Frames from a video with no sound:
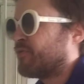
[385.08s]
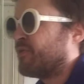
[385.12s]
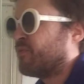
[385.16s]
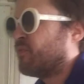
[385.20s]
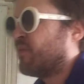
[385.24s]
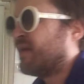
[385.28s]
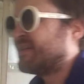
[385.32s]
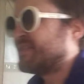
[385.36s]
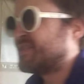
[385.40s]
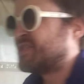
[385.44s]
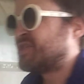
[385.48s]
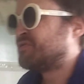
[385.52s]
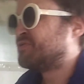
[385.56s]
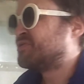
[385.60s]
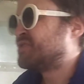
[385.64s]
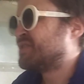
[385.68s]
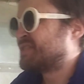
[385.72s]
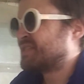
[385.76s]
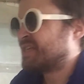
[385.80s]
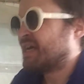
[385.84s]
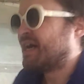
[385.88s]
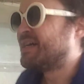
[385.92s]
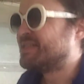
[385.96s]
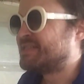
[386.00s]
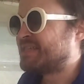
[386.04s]
we want to
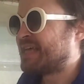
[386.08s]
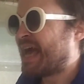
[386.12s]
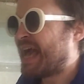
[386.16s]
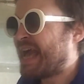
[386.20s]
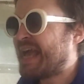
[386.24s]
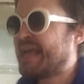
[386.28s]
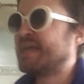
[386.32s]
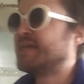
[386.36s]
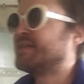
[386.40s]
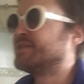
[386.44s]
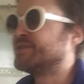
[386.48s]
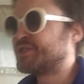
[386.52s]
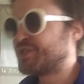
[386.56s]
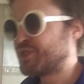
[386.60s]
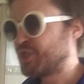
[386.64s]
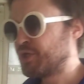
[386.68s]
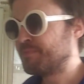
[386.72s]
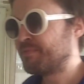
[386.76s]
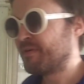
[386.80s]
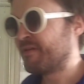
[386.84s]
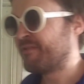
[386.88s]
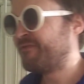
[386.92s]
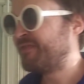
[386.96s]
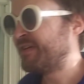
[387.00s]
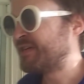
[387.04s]
just attain
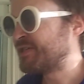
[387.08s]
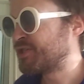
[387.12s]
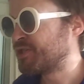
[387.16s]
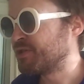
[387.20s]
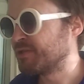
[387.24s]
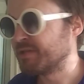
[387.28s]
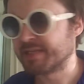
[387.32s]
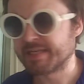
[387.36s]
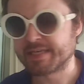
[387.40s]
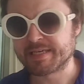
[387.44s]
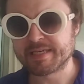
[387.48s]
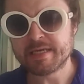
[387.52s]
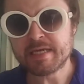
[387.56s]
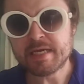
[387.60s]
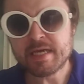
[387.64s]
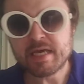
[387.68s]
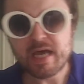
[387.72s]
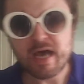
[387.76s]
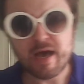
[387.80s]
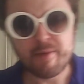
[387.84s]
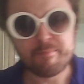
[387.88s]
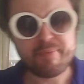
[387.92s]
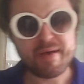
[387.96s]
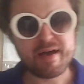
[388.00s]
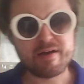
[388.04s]
superficially,
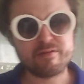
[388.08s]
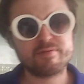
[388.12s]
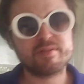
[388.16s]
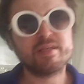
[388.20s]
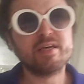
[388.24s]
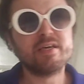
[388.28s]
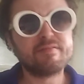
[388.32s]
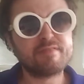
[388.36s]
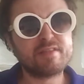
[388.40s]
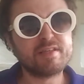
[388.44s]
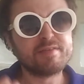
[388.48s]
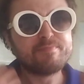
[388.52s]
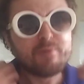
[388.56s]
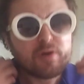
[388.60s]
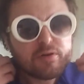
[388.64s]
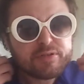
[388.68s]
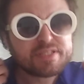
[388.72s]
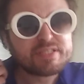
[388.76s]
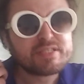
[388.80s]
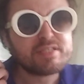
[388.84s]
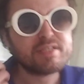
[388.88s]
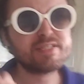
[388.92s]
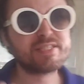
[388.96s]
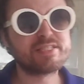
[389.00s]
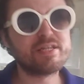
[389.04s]
about the most
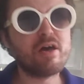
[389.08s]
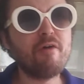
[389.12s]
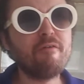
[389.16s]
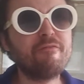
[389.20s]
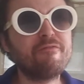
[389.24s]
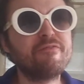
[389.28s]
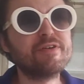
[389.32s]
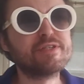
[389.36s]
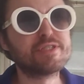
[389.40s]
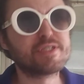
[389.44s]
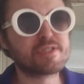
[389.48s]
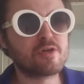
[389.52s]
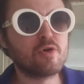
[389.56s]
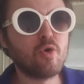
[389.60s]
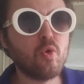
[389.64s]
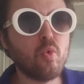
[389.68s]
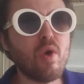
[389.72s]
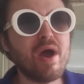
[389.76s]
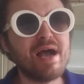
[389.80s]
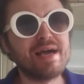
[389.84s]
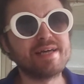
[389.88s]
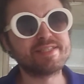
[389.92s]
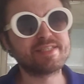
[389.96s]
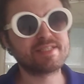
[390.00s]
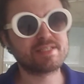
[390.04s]
selfish
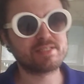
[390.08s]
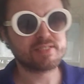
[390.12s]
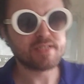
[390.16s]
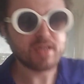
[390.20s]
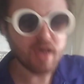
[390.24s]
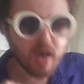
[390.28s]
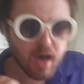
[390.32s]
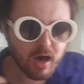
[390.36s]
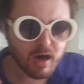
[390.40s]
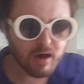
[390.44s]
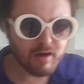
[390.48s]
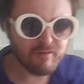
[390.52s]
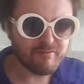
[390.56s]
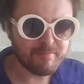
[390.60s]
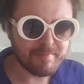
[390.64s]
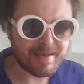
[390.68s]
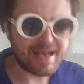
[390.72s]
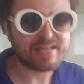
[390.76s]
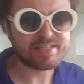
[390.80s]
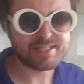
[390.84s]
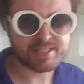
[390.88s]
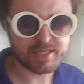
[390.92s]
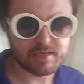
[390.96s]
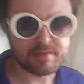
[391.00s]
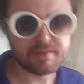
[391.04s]
quests of
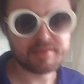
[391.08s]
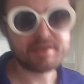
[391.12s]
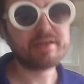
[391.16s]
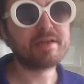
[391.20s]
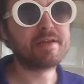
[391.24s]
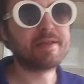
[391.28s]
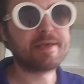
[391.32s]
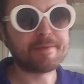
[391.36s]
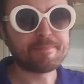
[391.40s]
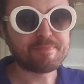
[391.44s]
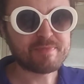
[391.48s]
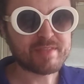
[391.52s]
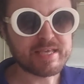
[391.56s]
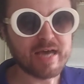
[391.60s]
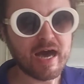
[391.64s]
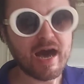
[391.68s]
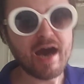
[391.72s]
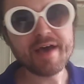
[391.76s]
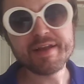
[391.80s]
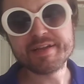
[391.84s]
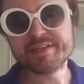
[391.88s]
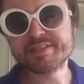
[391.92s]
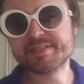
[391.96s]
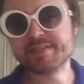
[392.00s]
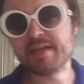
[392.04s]
masculinity.
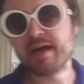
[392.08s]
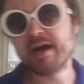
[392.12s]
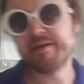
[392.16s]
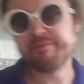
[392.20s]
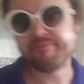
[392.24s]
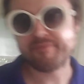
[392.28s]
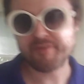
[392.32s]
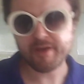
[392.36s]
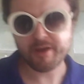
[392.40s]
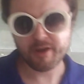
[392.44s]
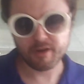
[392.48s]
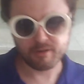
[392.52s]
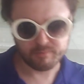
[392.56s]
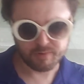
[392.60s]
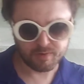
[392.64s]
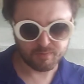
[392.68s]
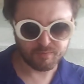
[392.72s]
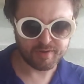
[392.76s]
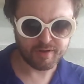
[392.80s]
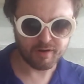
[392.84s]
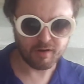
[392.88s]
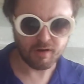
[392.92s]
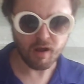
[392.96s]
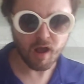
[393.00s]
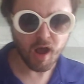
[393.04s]
God is not there when
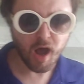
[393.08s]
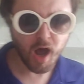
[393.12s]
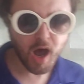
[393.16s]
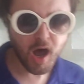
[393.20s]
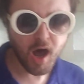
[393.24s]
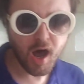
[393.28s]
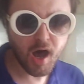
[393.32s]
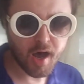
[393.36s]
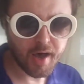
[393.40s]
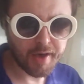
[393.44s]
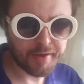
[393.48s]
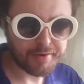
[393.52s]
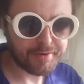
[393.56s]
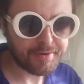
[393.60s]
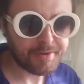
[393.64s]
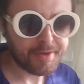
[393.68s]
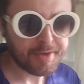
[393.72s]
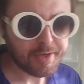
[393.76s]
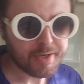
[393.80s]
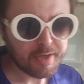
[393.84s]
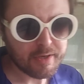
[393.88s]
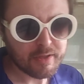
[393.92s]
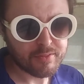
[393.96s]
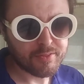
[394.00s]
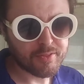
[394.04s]
we are on
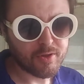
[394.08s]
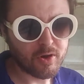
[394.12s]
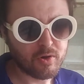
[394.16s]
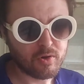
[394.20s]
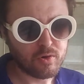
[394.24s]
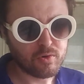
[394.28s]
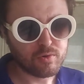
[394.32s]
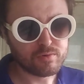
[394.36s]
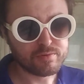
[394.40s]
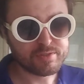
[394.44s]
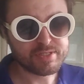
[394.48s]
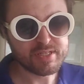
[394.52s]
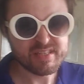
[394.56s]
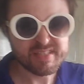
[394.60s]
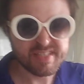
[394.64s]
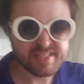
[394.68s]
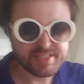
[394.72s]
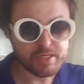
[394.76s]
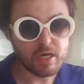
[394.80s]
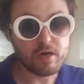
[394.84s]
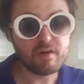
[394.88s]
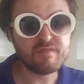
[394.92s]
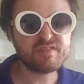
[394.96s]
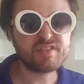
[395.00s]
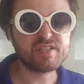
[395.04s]
those
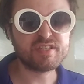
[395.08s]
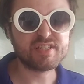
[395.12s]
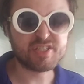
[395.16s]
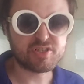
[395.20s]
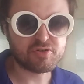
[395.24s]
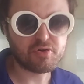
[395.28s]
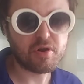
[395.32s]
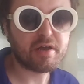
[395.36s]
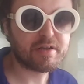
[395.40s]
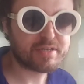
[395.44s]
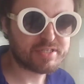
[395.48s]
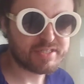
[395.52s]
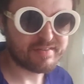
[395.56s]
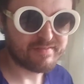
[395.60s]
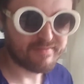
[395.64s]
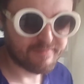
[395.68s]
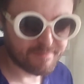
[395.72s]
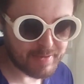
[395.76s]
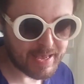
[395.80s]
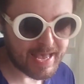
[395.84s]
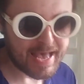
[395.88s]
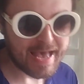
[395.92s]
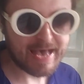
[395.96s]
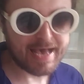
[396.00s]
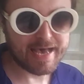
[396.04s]
self-destructive
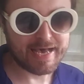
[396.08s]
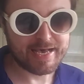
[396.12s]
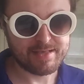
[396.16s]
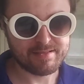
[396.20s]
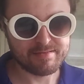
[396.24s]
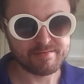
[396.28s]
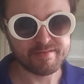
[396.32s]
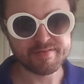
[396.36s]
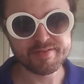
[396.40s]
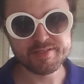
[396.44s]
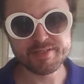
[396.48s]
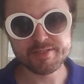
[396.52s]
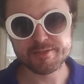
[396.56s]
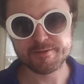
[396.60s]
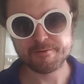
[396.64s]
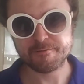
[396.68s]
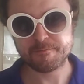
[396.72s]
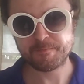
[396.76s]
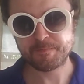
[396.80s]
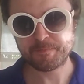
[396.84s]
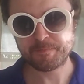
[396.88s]
paths